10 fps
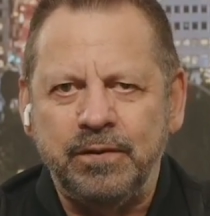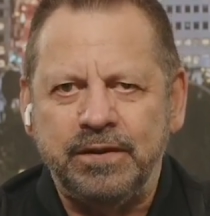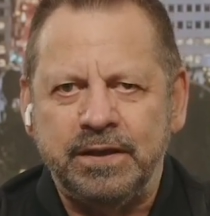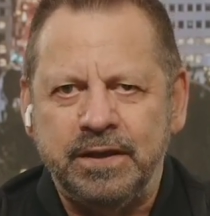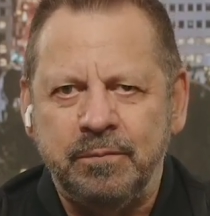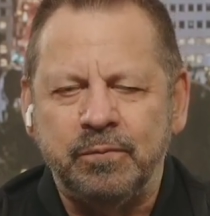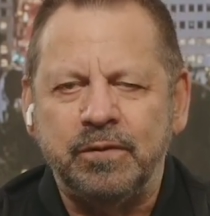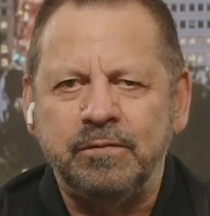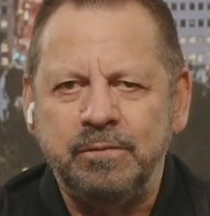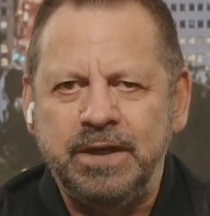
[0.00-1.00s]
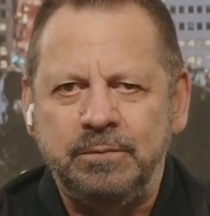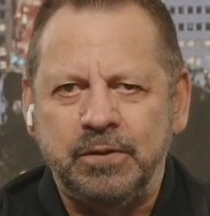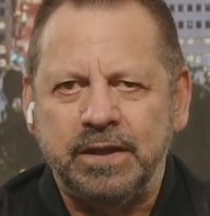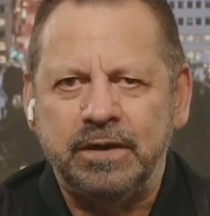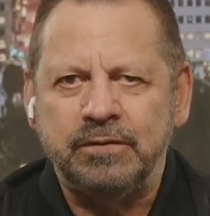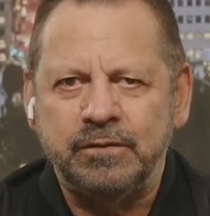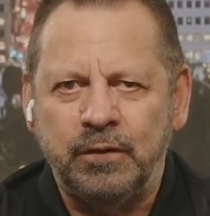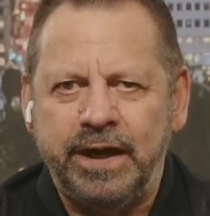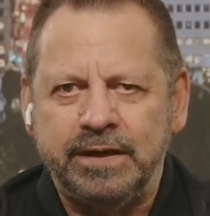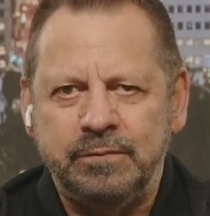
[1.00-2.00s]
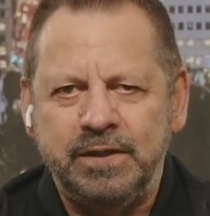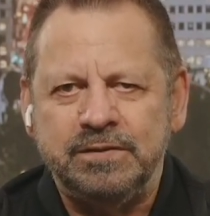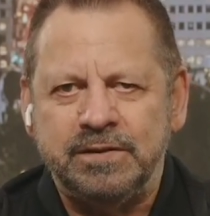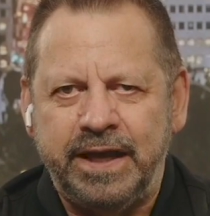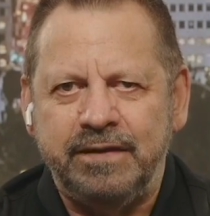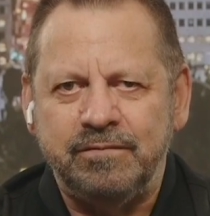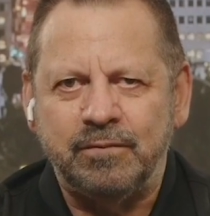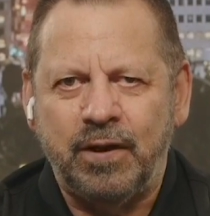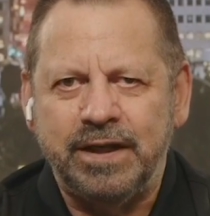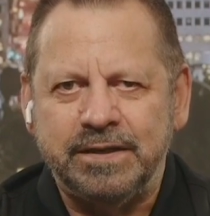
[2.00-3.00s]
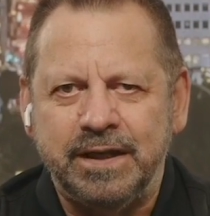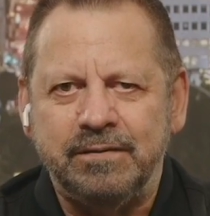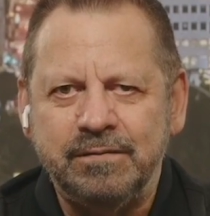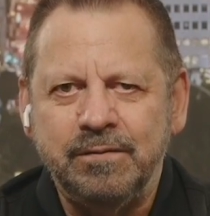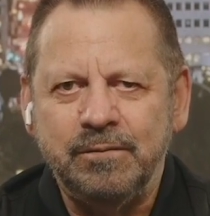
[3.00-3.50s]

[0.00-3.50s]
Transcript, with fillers: with the number of people that are trying to be saved right now.